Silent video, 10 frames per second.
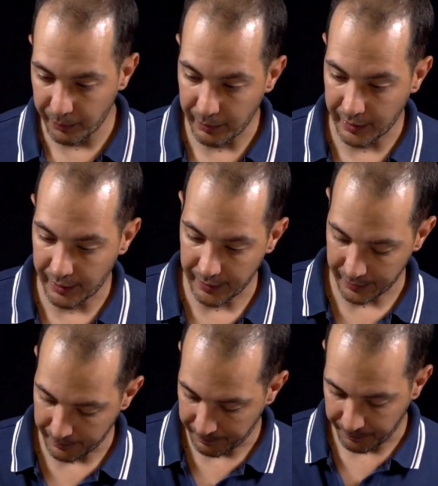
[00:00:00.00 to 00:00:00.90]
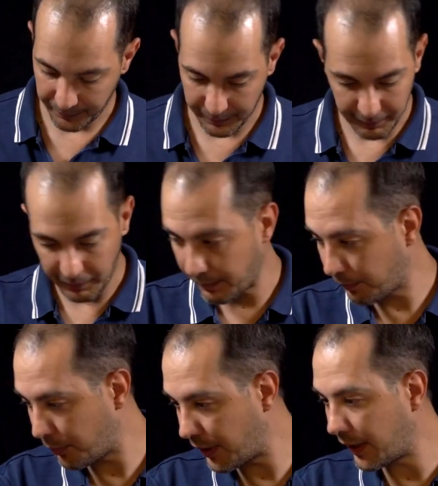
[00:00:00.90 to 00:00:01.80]
by
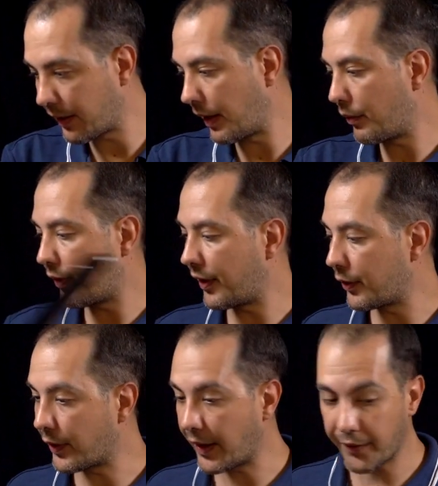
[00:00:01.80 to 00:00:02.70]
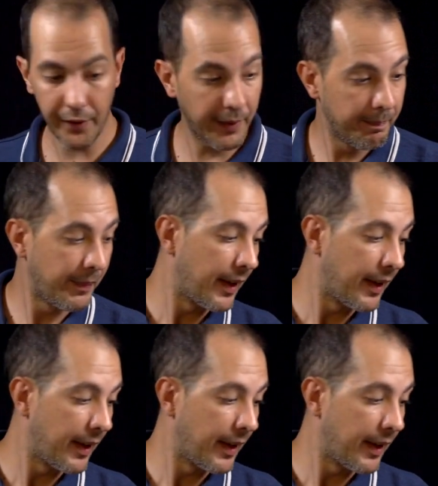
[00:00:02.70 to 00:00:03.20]
putting everything together.